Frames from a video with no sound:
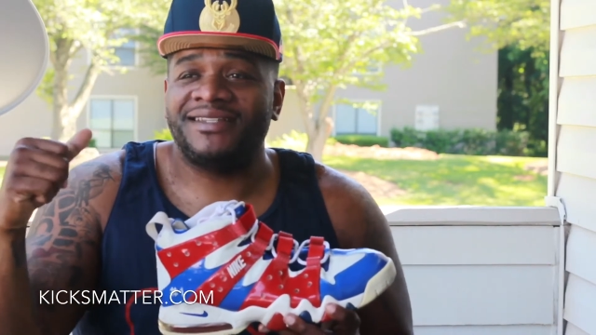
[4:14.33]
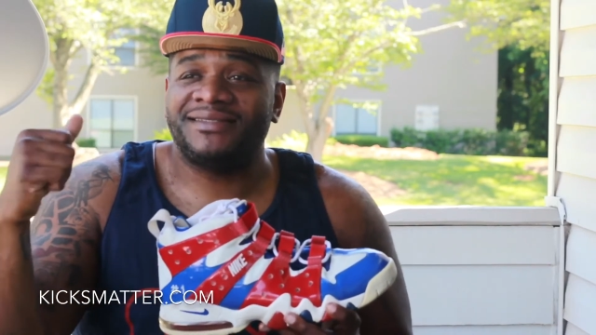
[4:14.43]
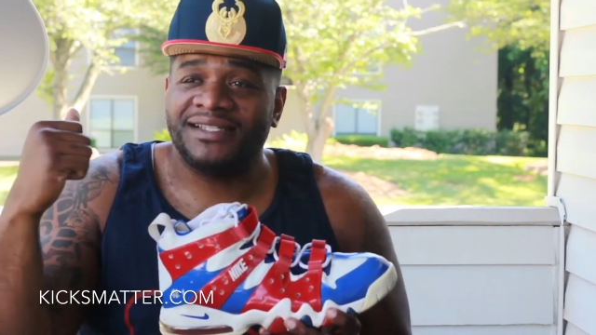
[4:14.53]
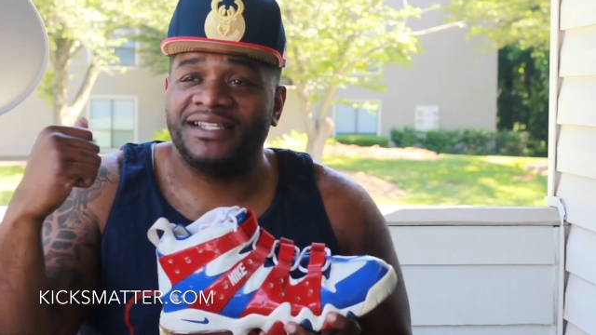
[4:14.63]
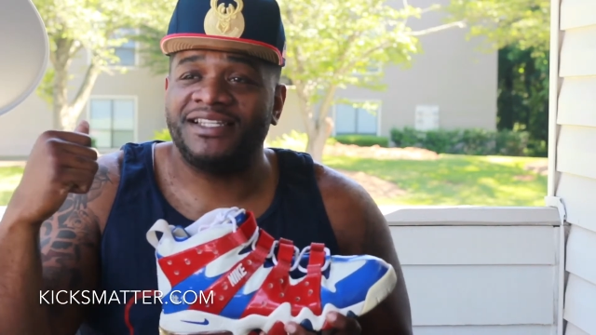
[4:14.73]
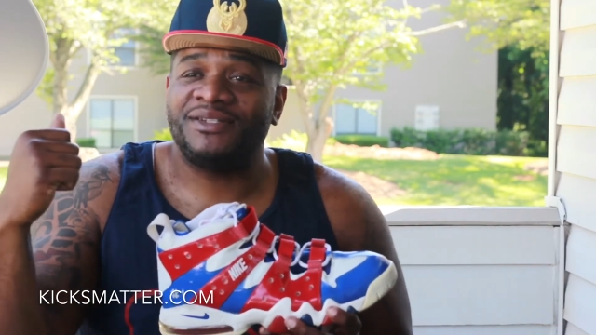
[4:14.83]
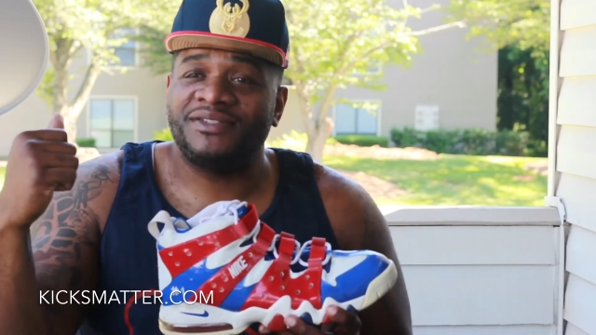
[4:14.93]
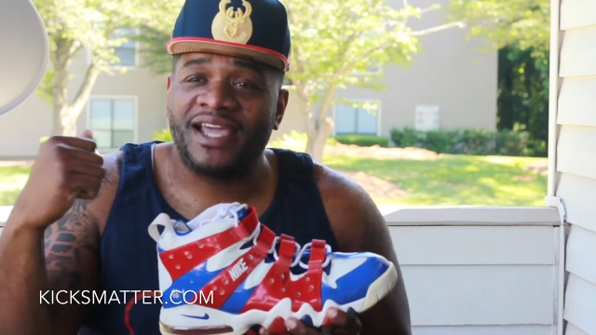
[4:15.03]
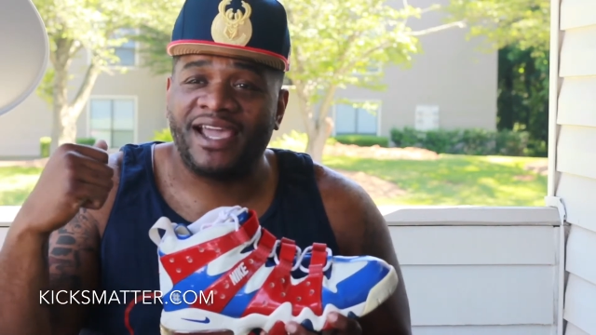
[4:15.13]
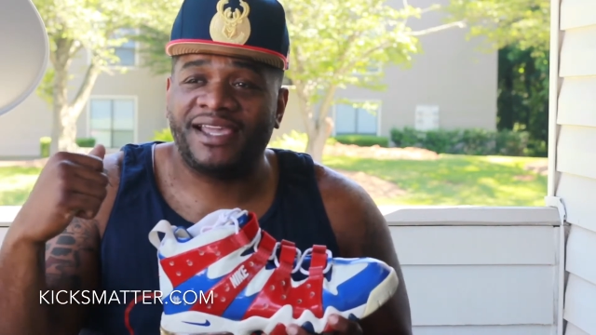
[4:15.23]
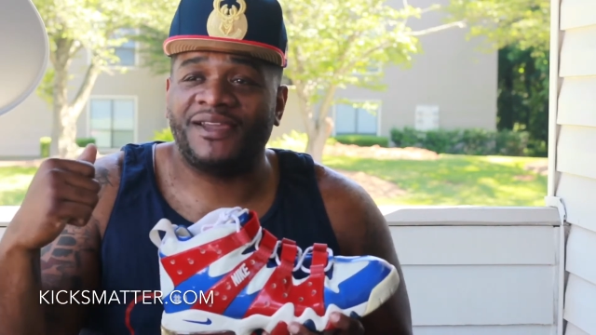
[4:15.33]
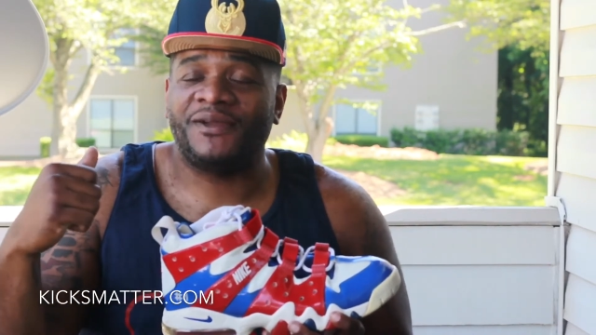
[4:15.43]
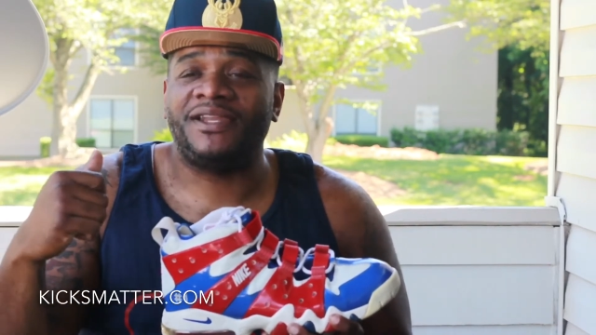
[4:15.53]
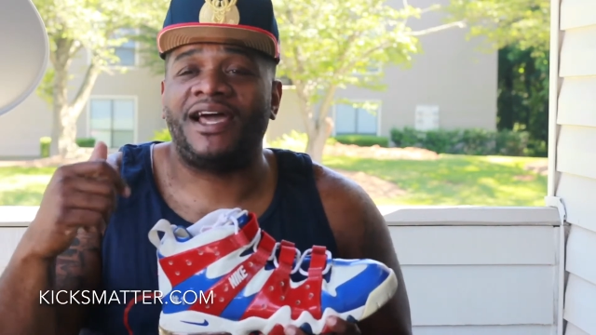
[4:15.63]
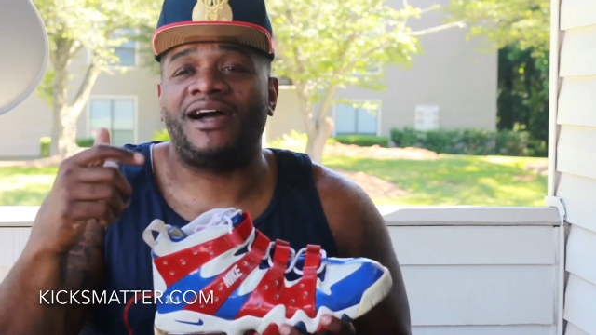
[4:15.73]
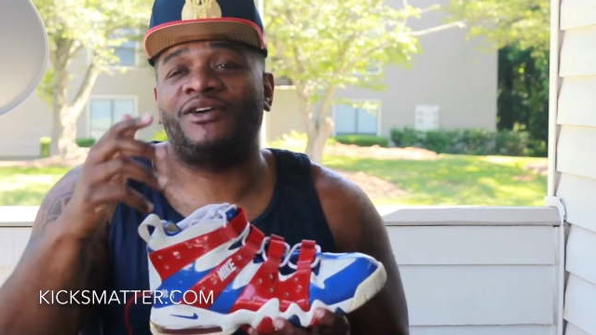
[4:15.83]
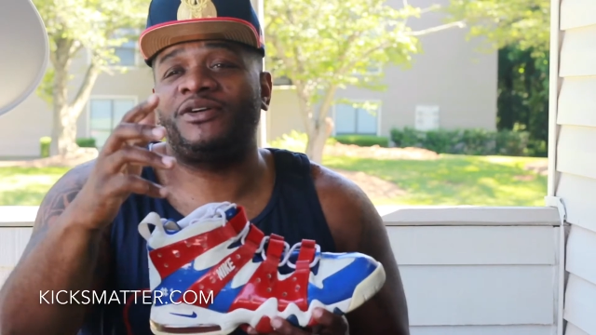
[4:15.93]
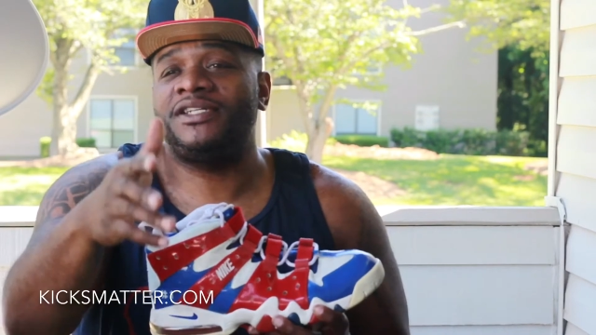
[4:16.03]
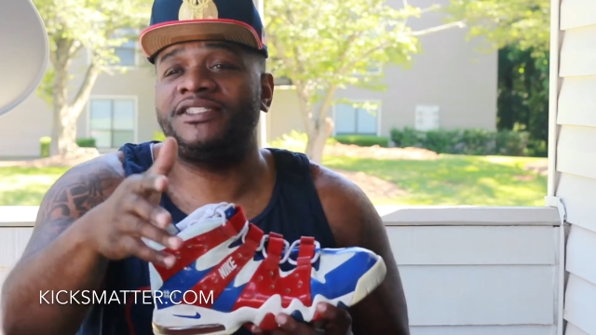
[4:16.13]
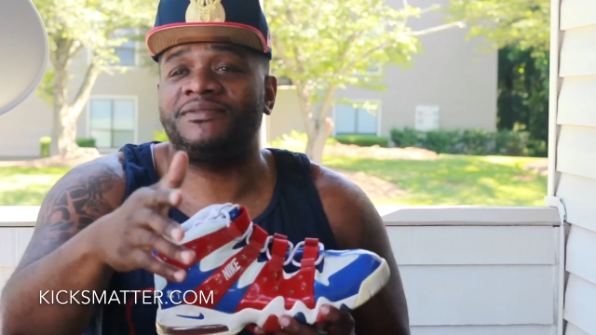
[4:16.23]
still in your jacket. Now,
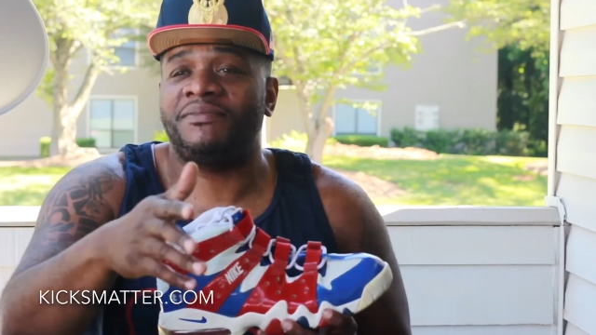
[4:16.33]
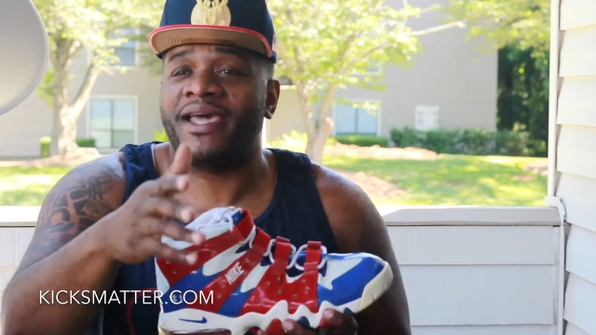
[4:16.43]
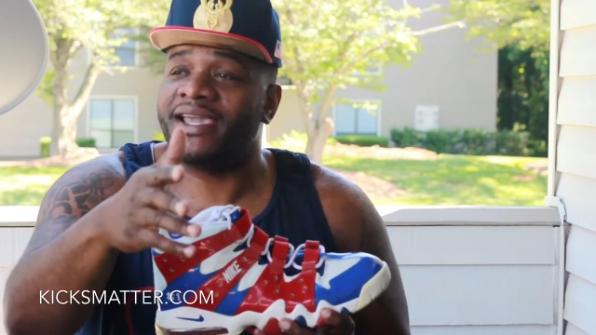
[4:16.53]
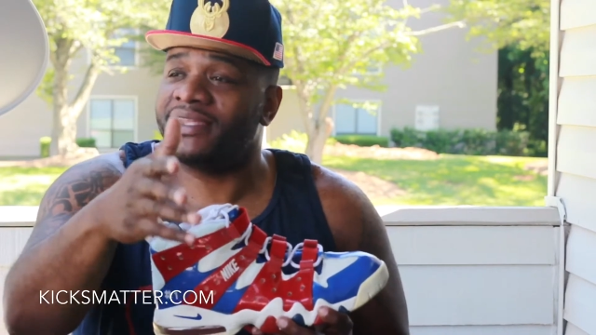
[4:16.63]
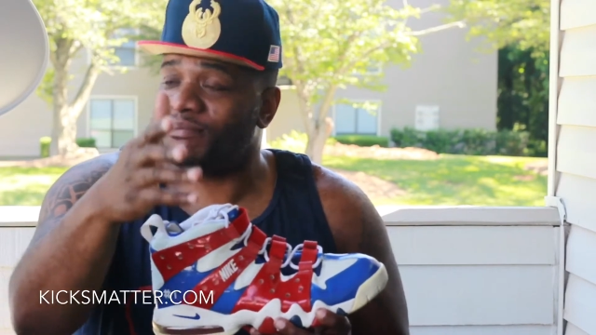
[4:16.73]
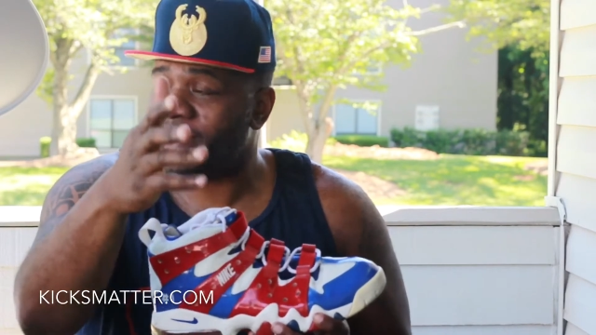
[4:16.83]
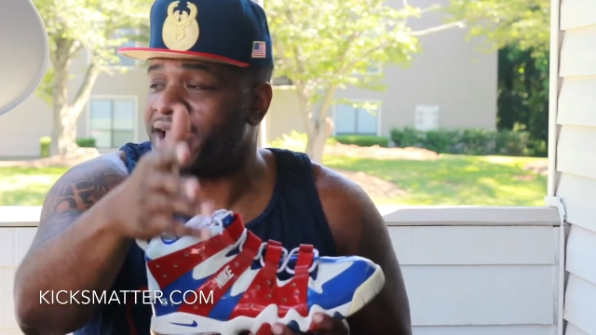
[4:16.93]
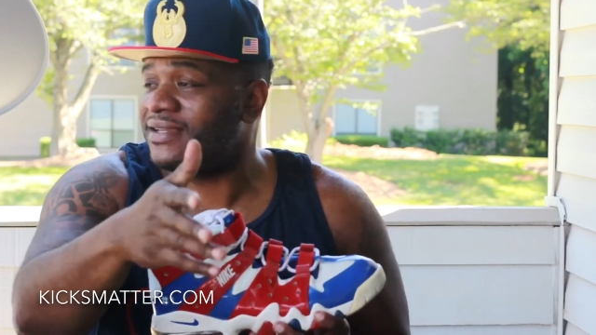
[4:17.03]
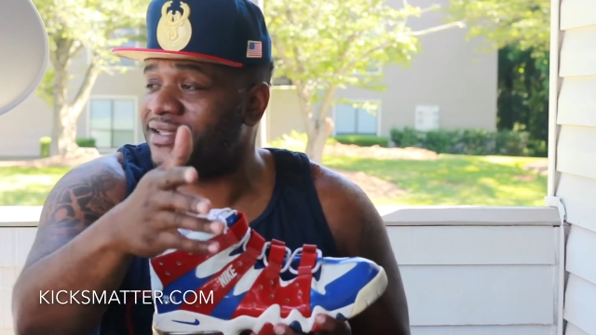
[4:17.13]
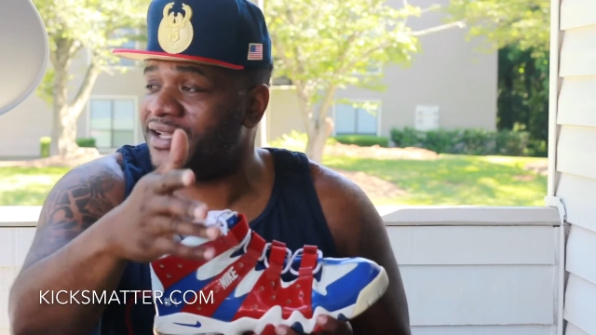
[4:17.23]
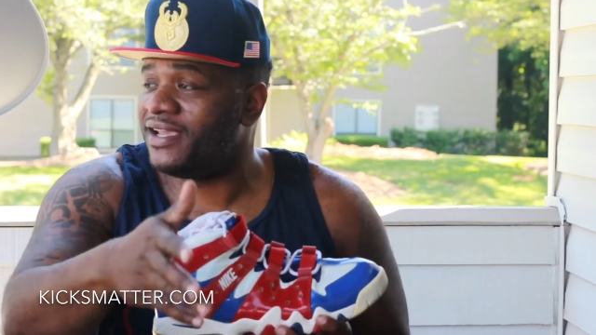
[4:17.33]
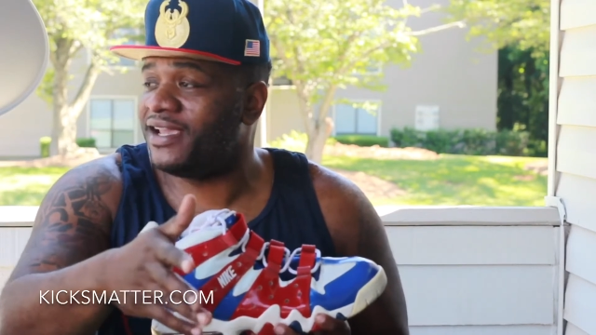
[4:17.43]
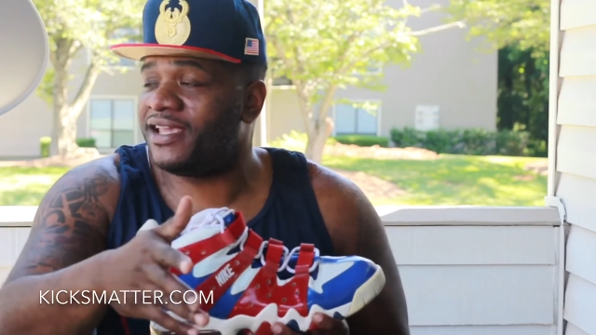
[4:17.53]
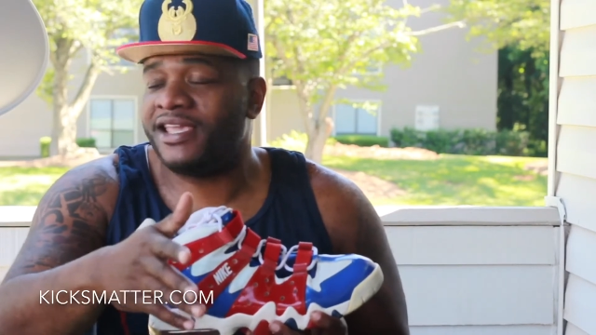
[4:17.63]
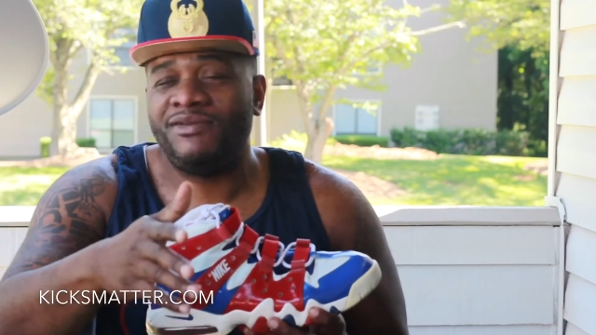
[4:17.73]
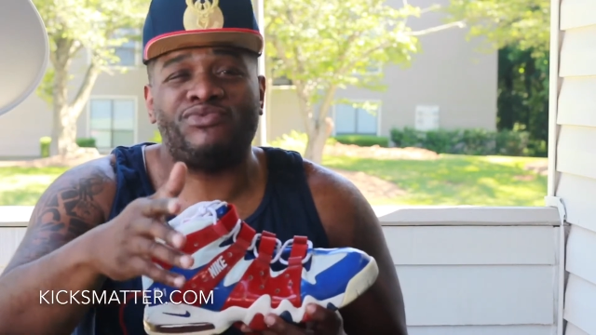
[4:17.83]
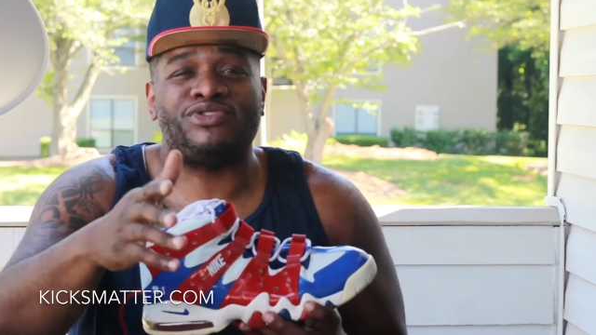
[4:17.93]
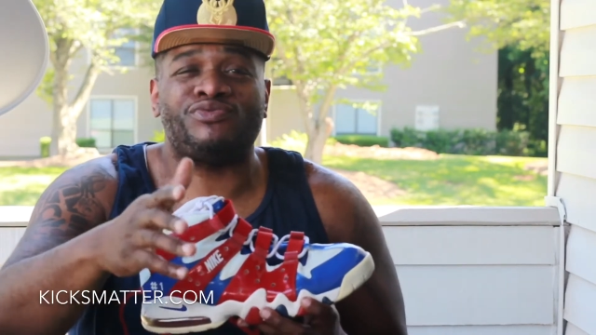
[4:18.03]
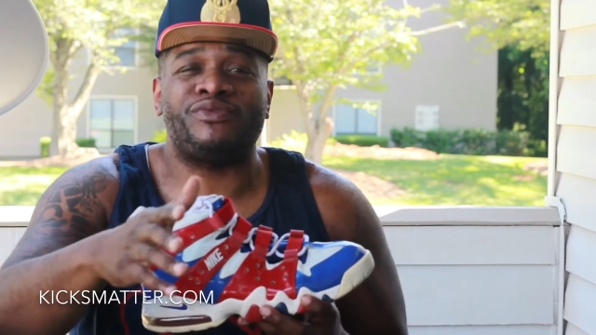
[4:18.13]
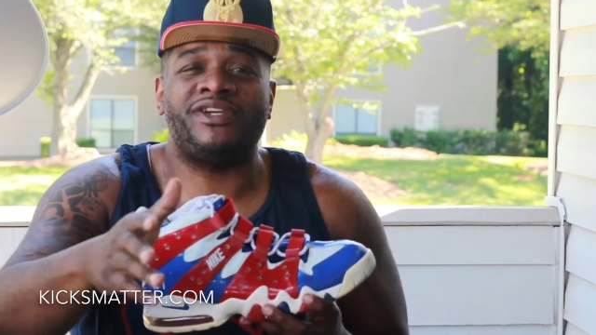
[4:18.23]
Chris, back then, he
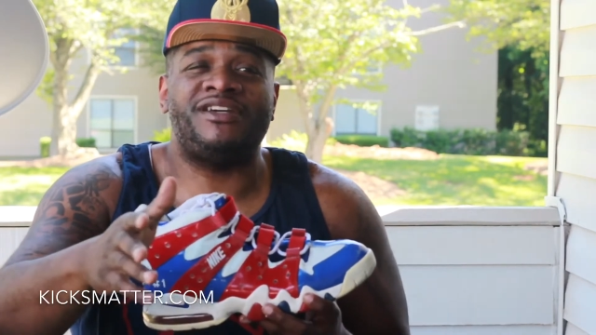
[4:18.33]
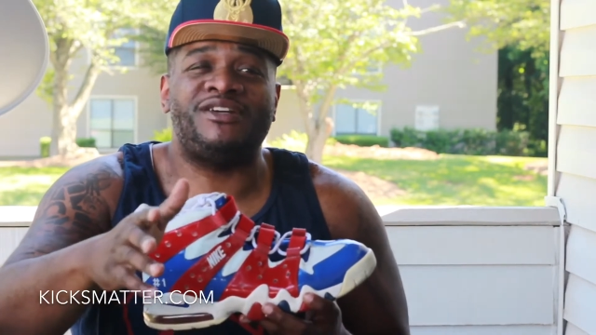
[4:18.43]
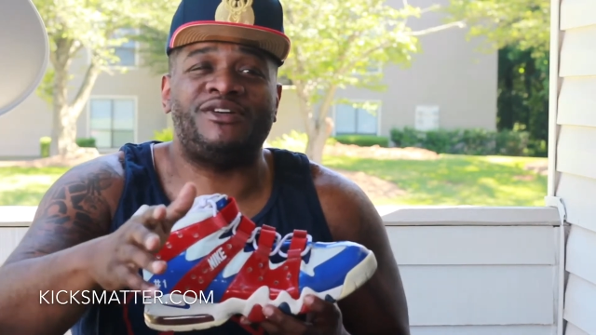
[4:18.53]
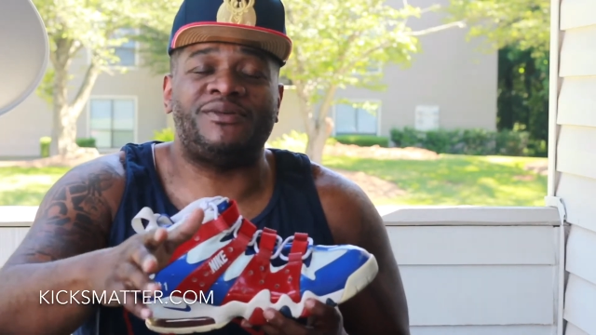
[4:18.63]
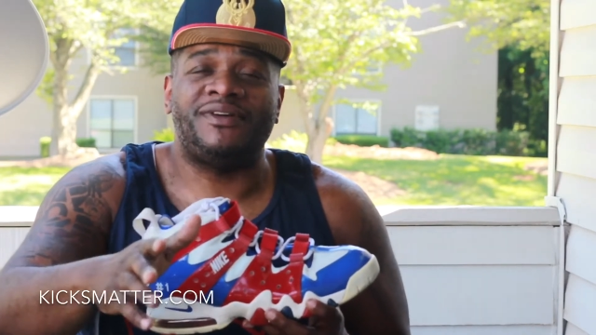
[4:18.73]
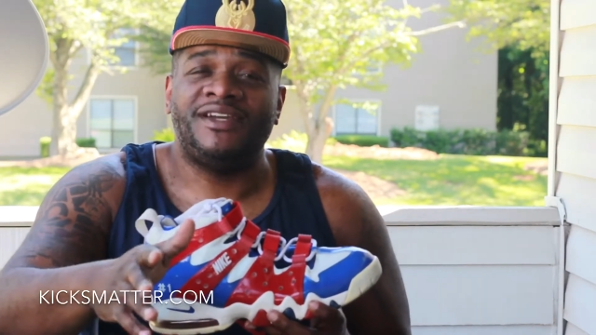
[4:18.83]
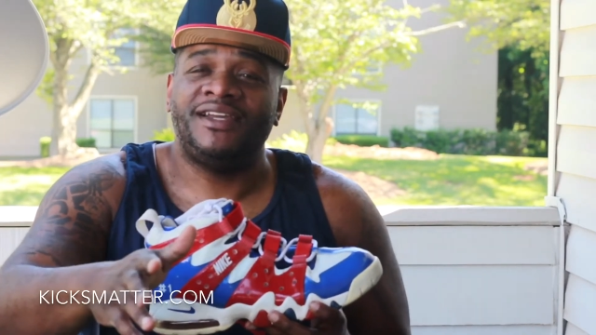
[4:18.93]
was real,